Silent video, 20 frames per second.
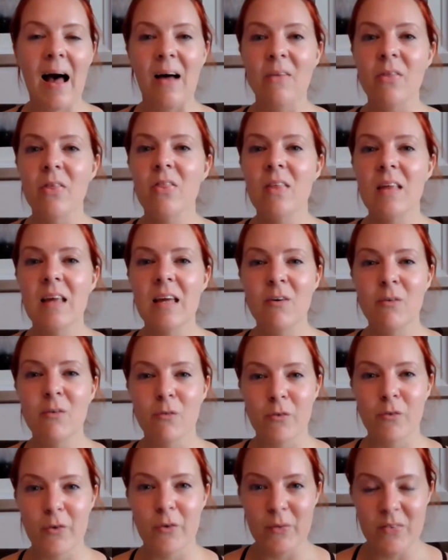healthy
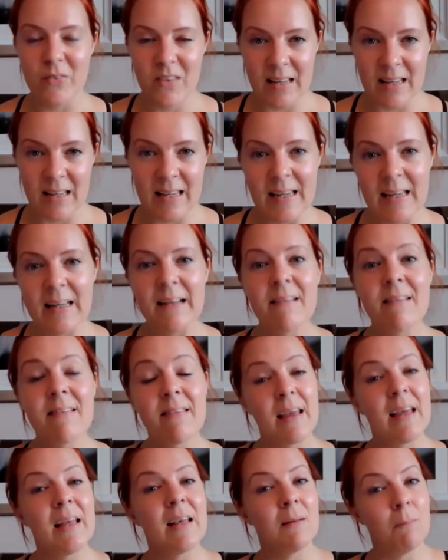
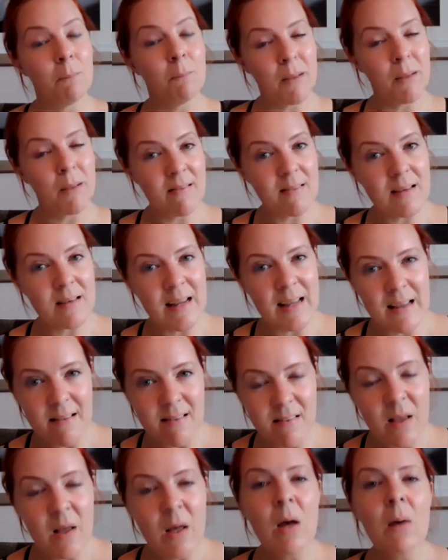routines in business,
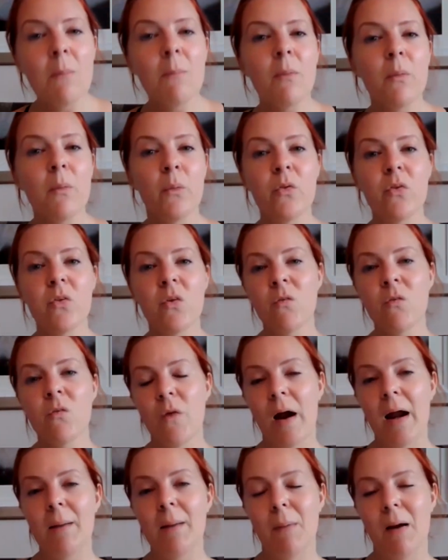but also
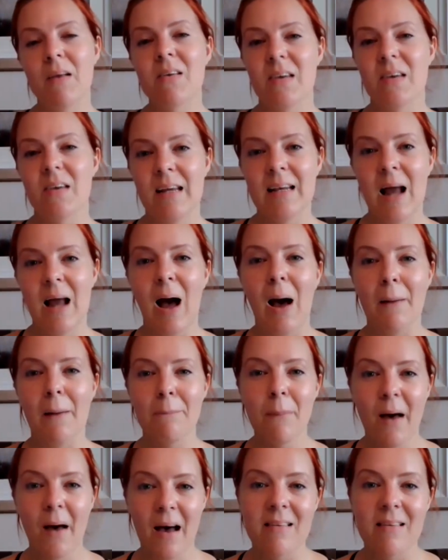very much in our
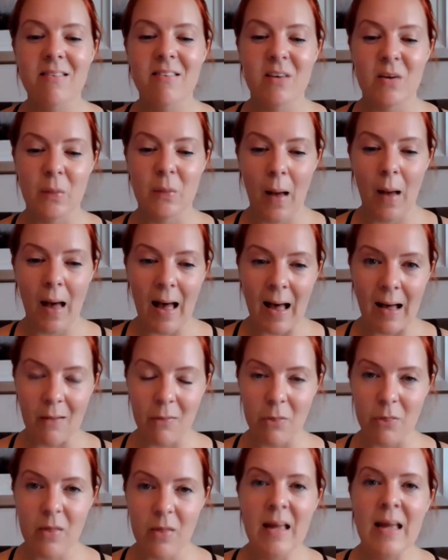personal
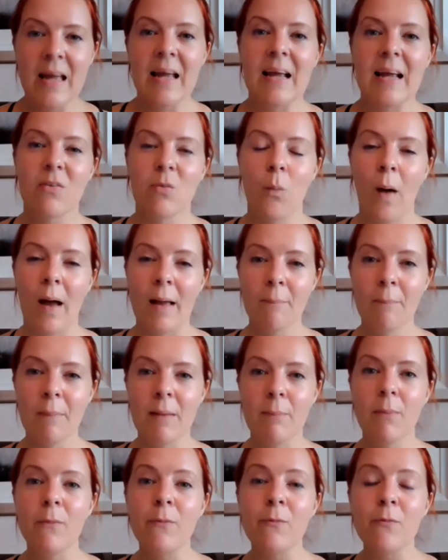health. It's why
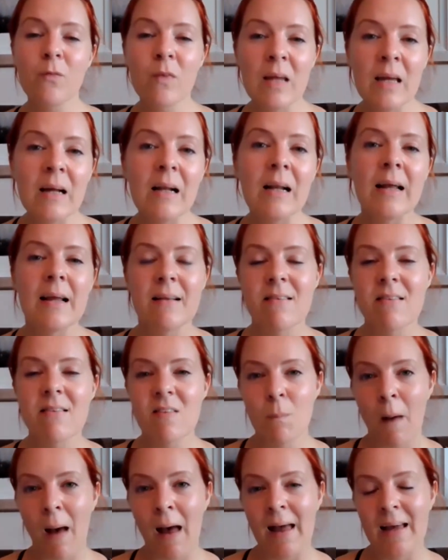people feel
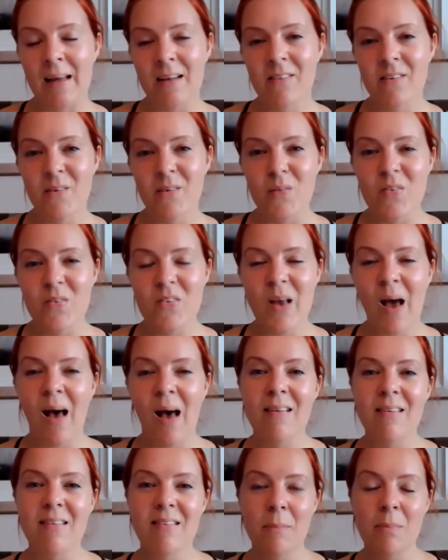inspired to
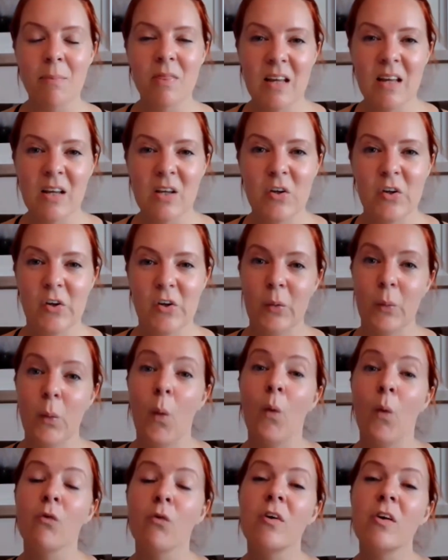start something new
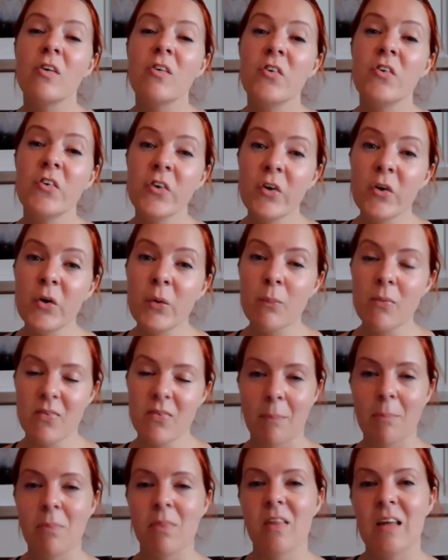or resume
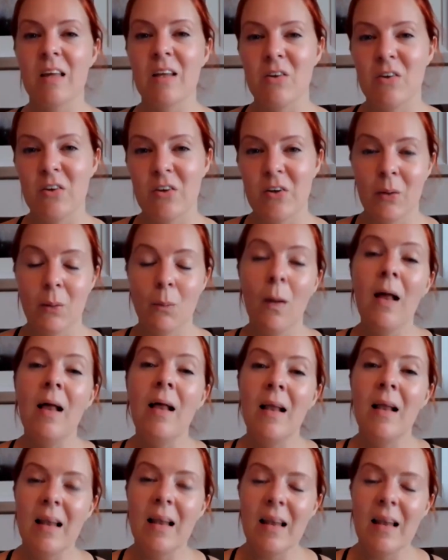something new